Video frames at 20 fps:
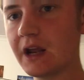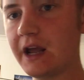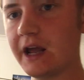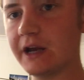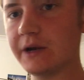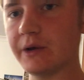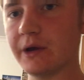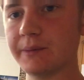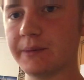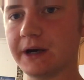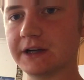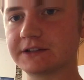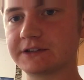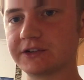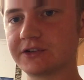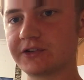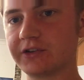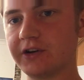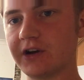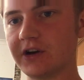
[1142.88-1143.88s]
Anyway, back to
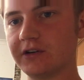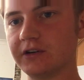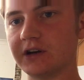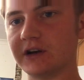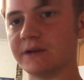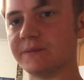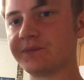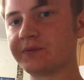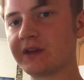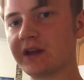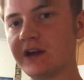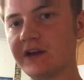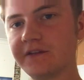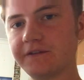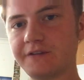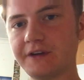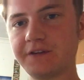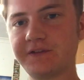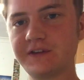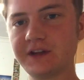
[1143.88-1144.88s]
granola.
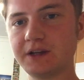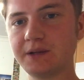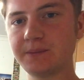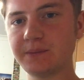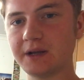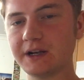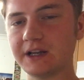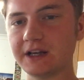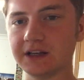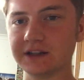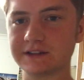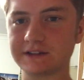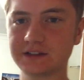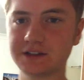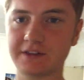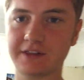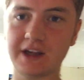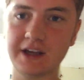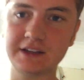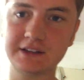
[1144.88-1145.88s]
15 minutes,
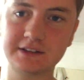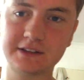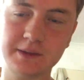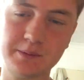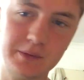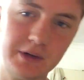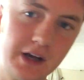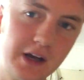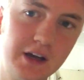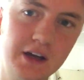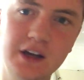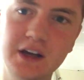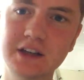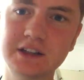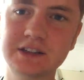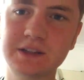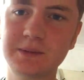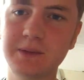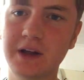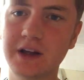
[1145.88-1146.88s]
thanks Simnet.
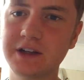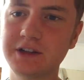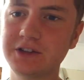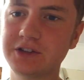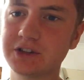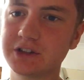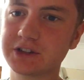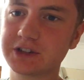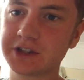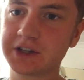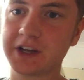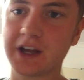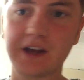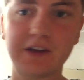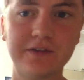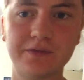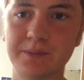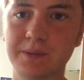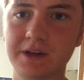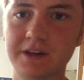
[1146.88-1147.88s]
Simnet Nutrition
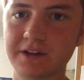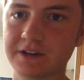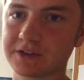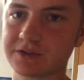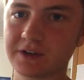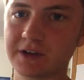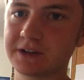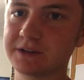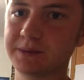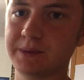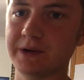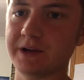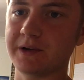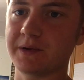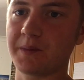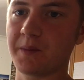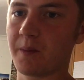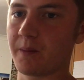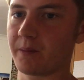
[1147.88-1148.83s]
gave me this recipe.